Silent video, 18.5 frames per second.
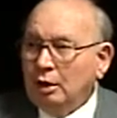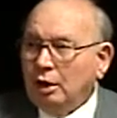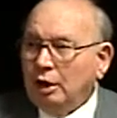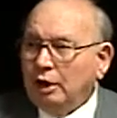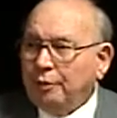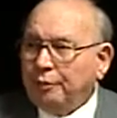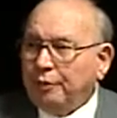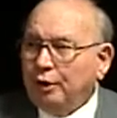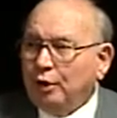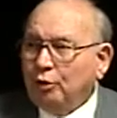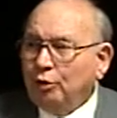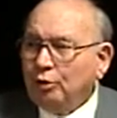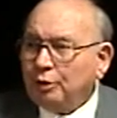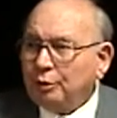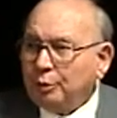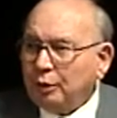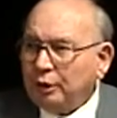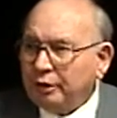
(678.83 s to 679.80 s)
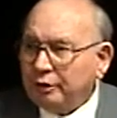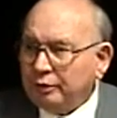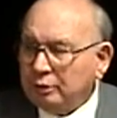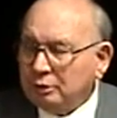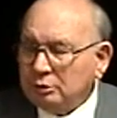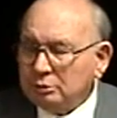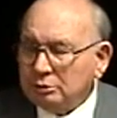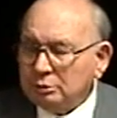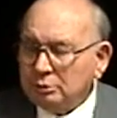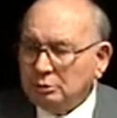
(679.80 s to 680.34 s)
And my older brother
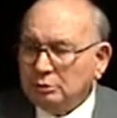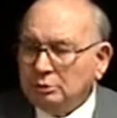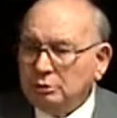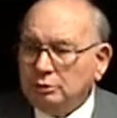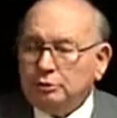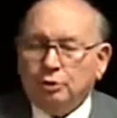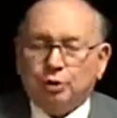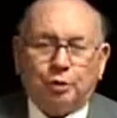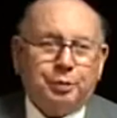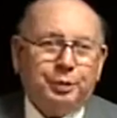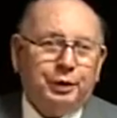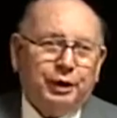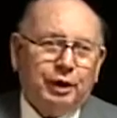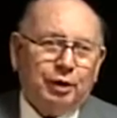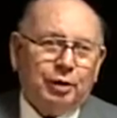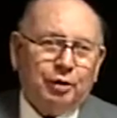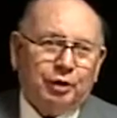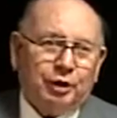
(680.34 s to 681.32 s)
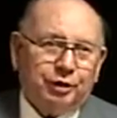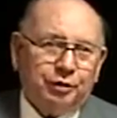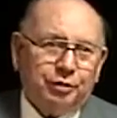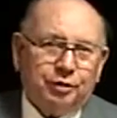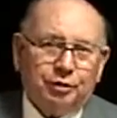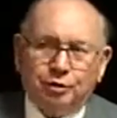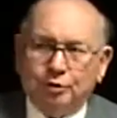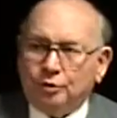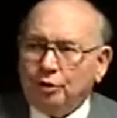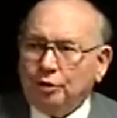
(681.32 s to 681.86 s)
took piano
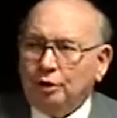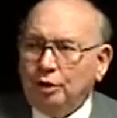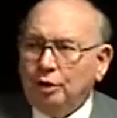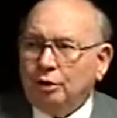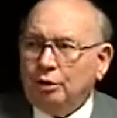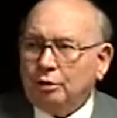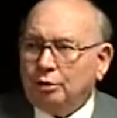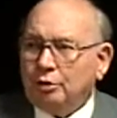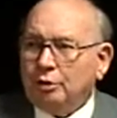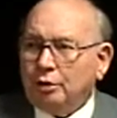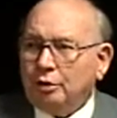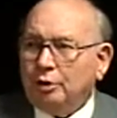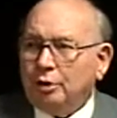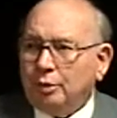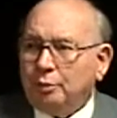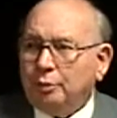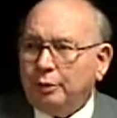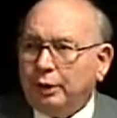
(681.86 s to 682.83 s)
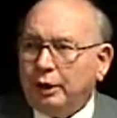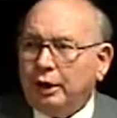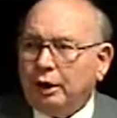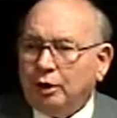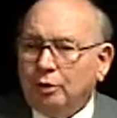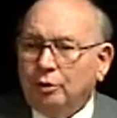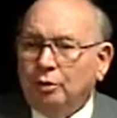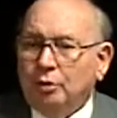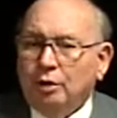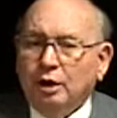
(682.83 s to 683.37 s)
lessons, and he could learn the
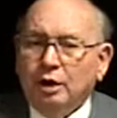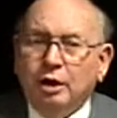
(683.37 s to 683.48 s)
piano.